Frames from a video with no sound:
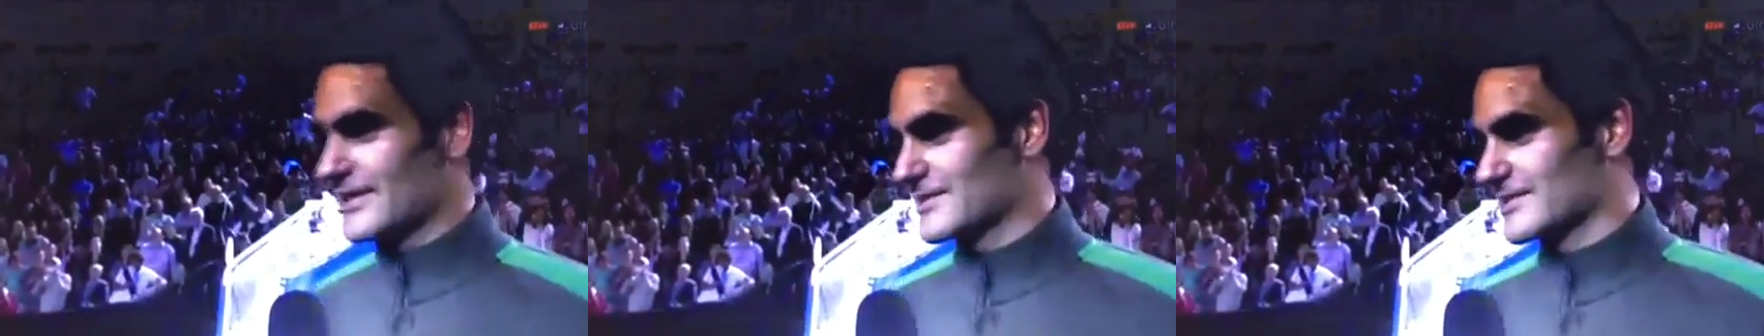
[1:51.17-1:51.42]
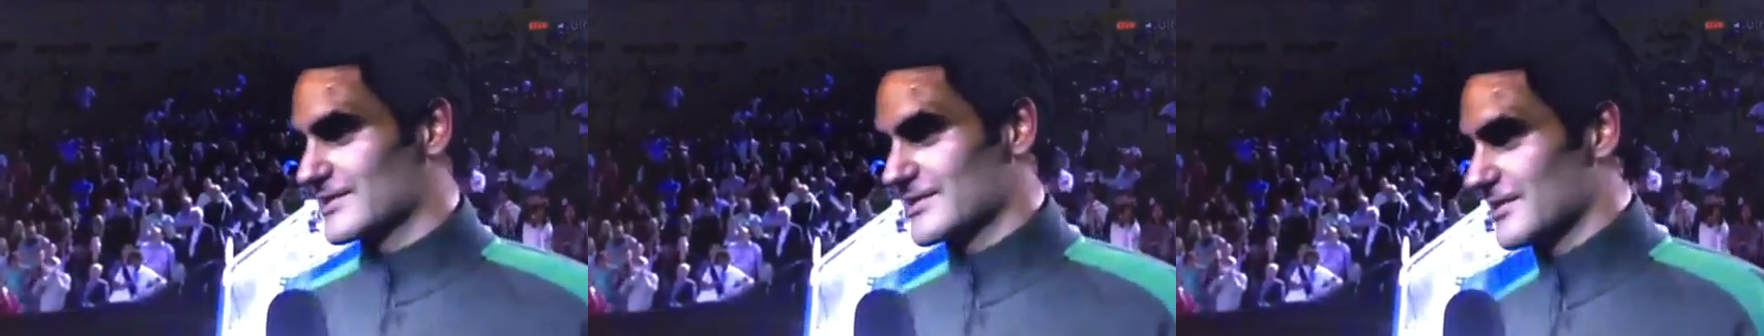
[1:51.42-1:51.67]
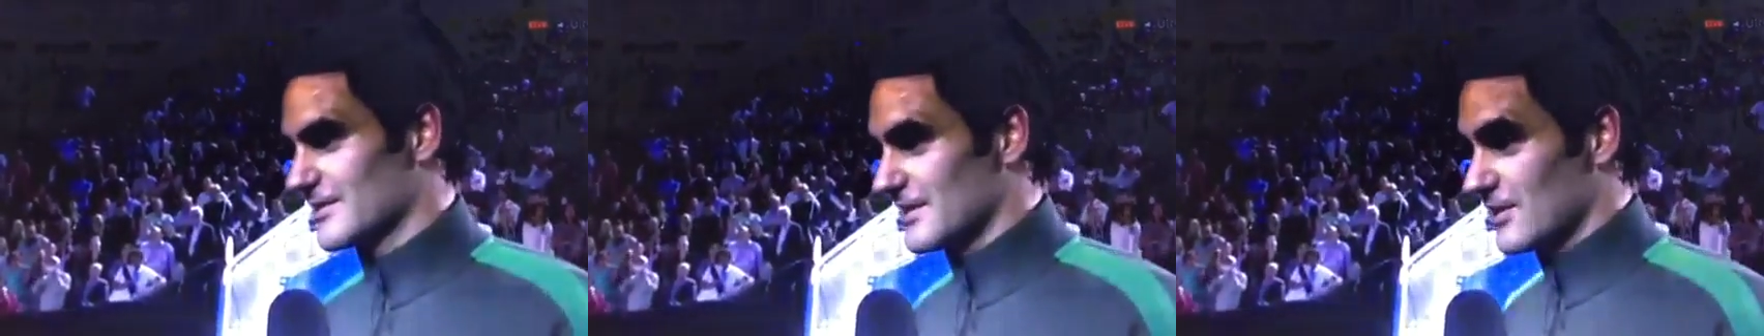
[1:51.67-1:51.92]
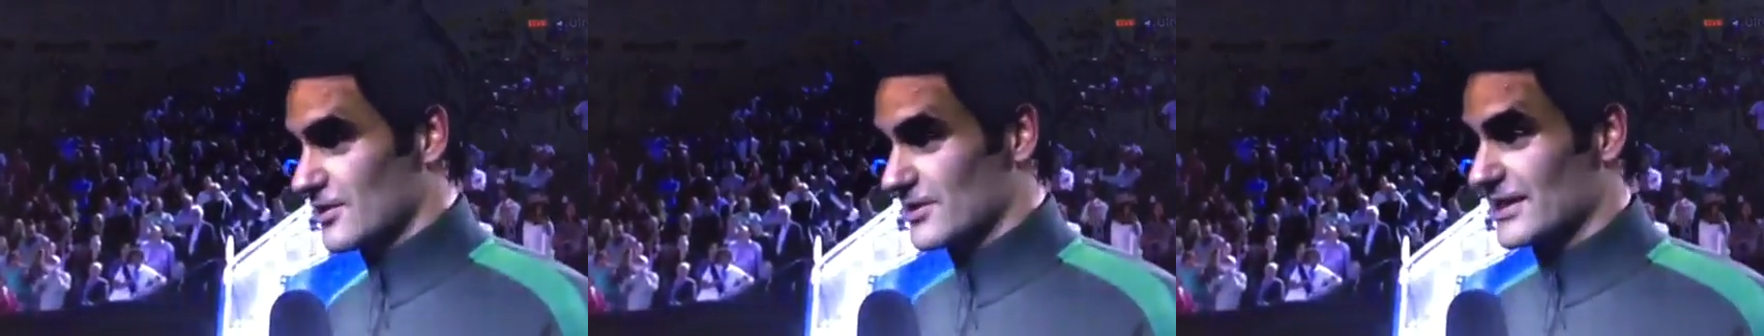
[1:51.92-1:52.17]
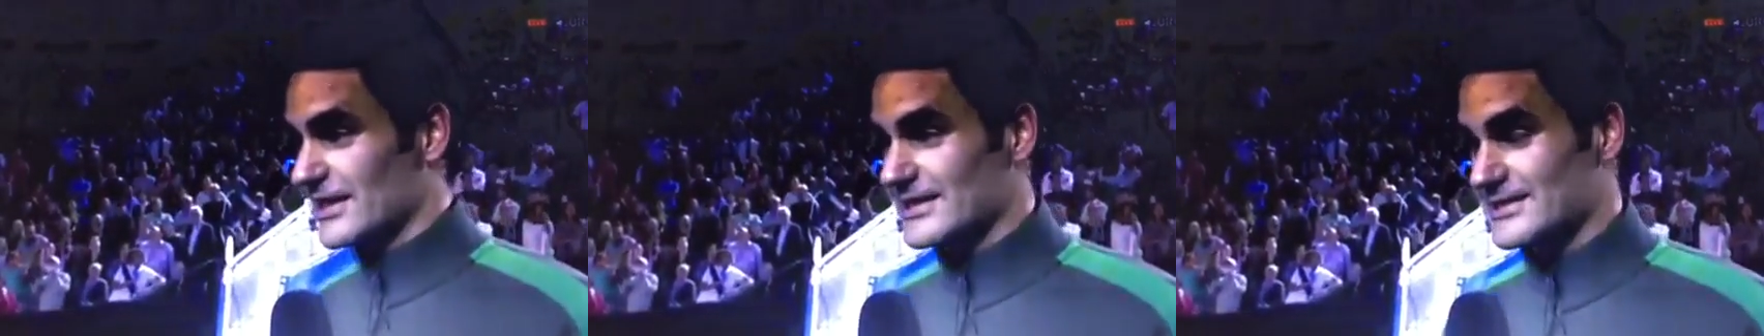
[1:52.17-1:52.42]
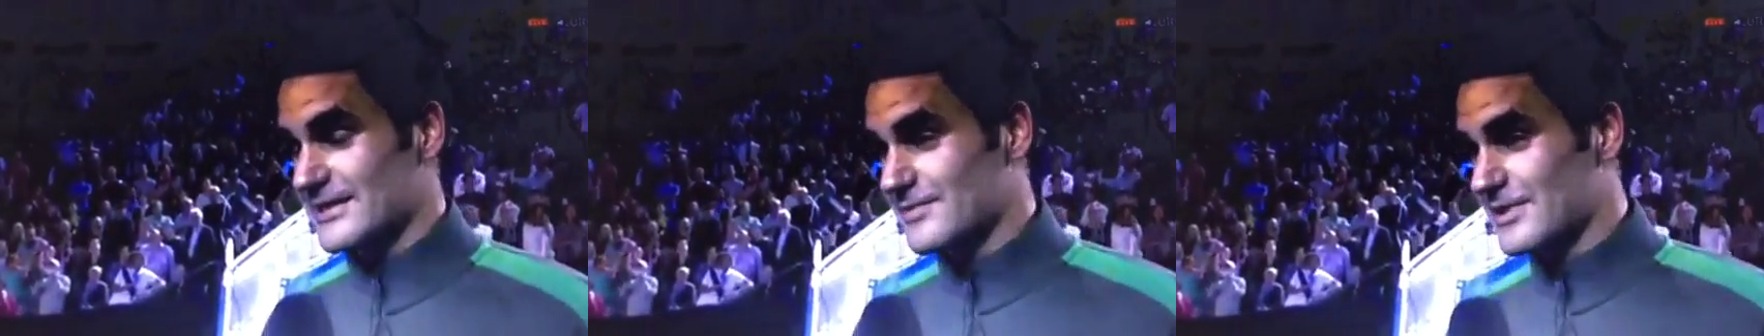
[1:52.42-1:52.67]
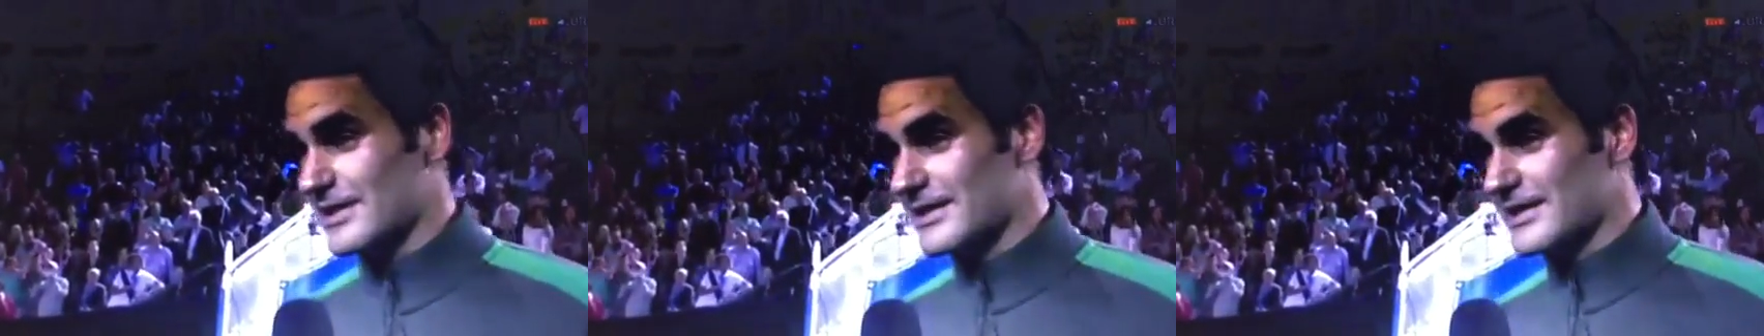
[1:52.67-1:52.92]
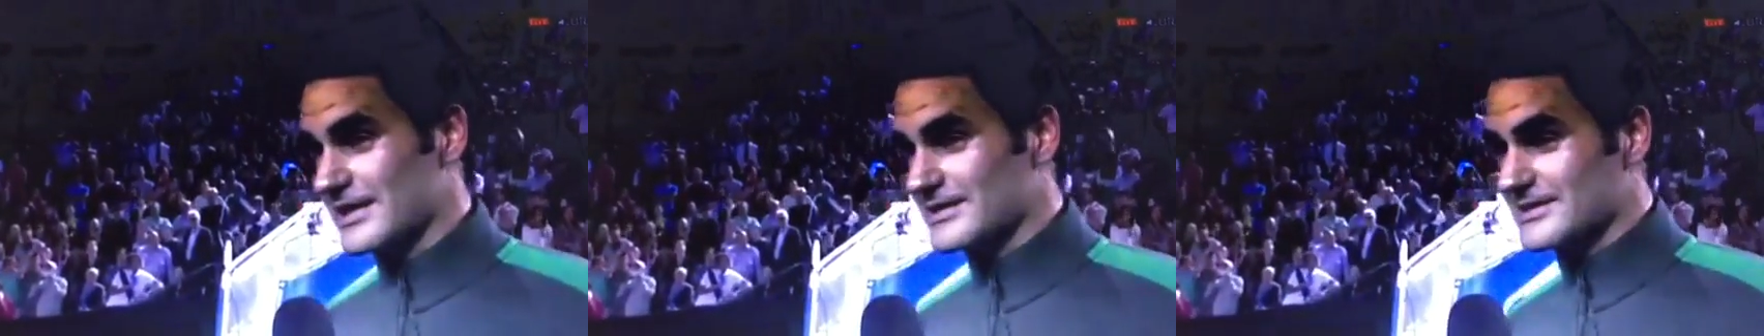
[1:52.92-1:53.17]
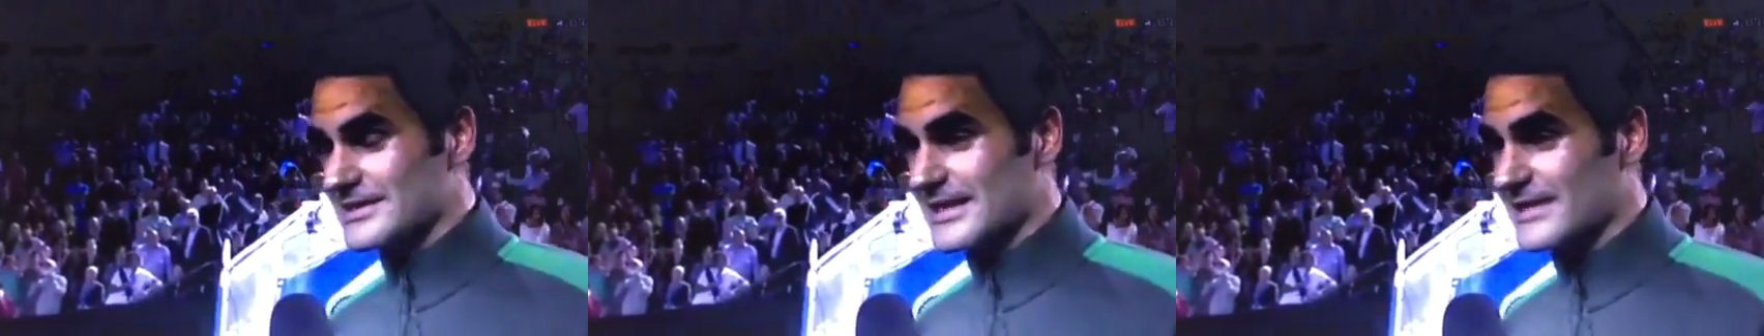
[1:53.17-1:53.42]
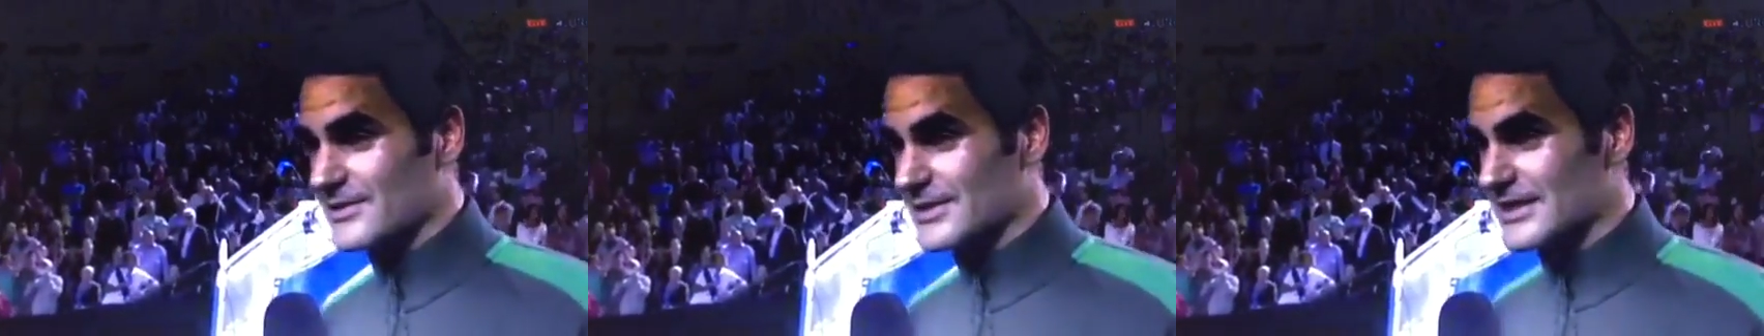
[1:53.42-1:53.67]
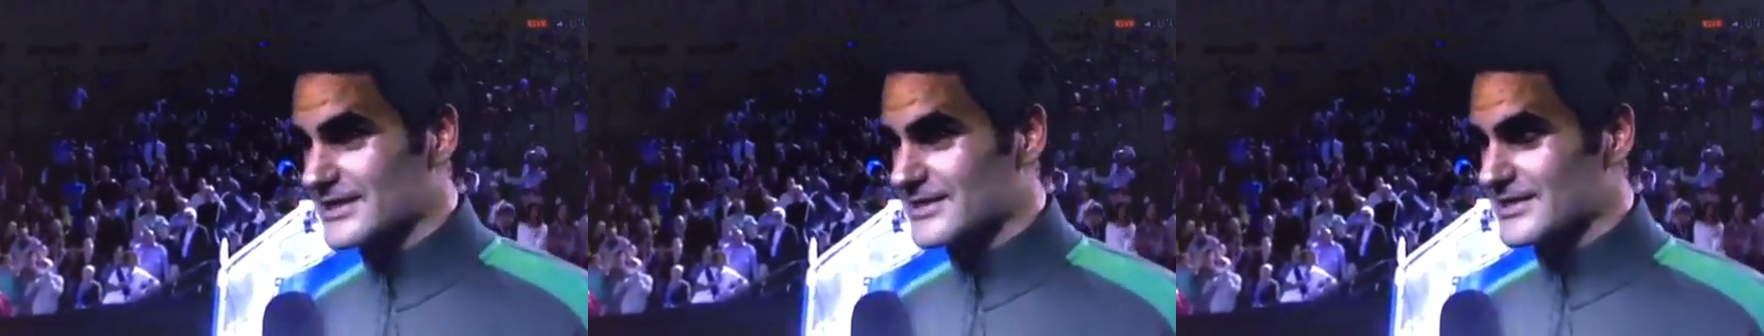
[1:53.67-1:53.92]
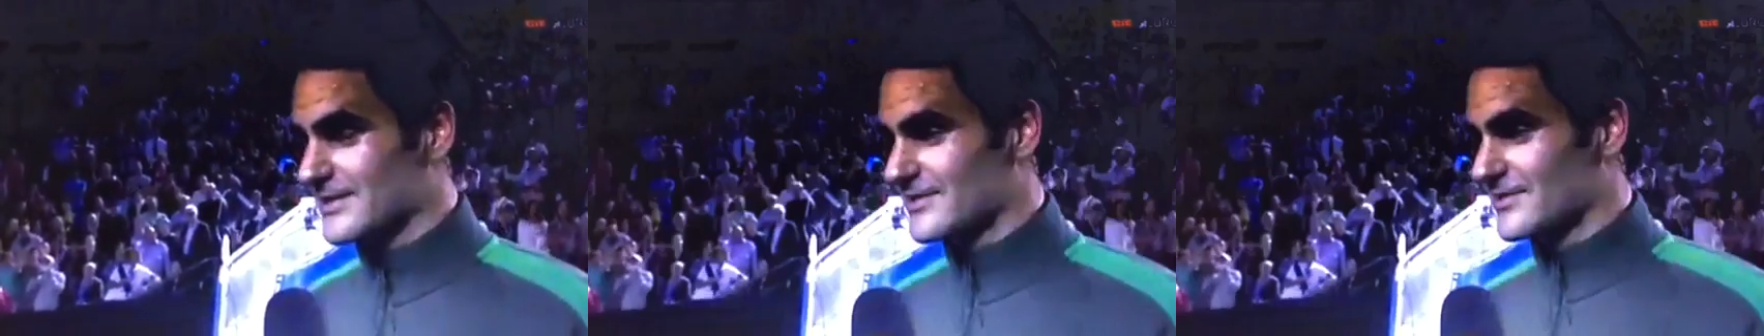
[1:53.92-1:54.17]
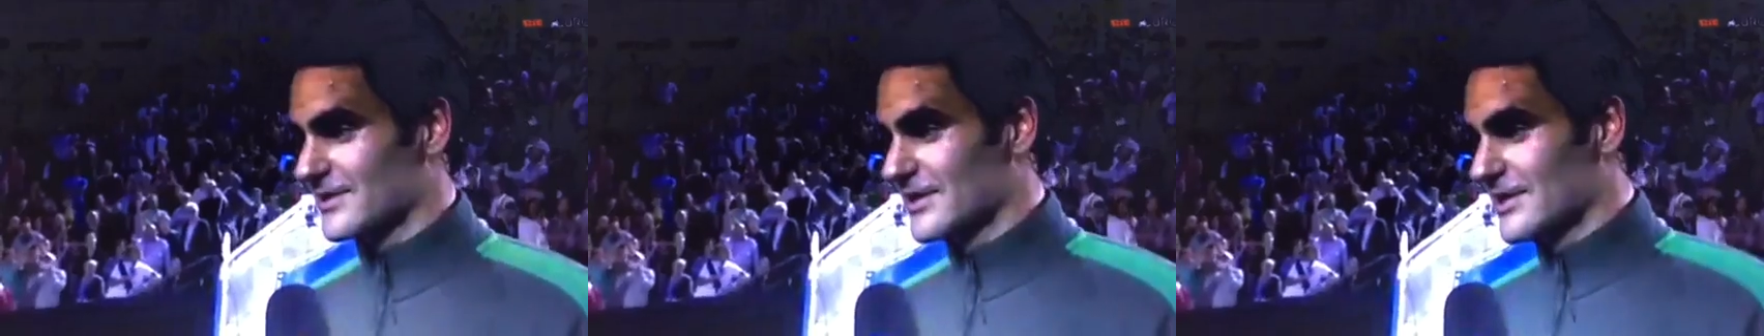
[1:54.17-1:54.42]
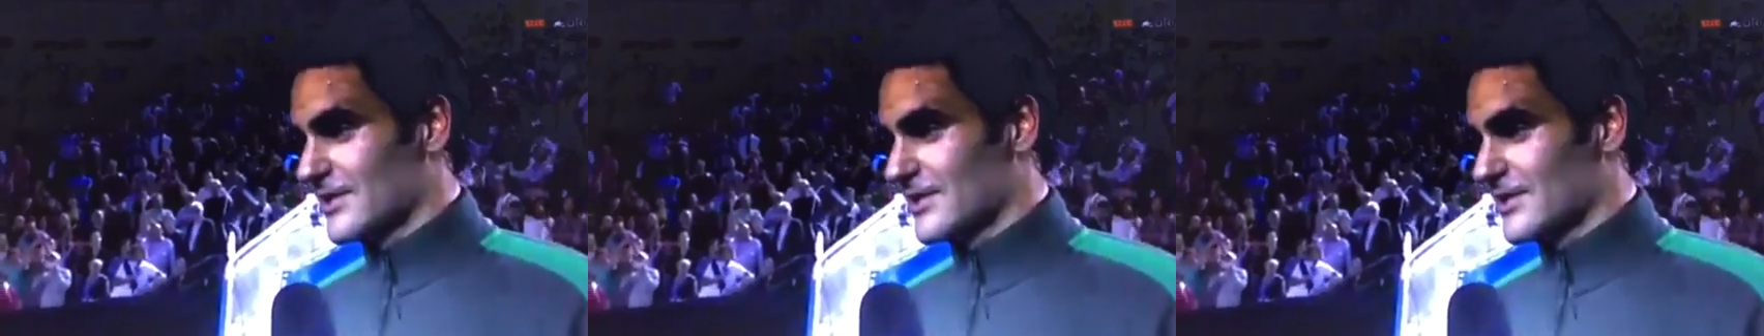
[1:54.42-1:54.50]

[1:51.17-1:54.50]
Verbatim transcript: played against a lot of the guys I play against nowadays,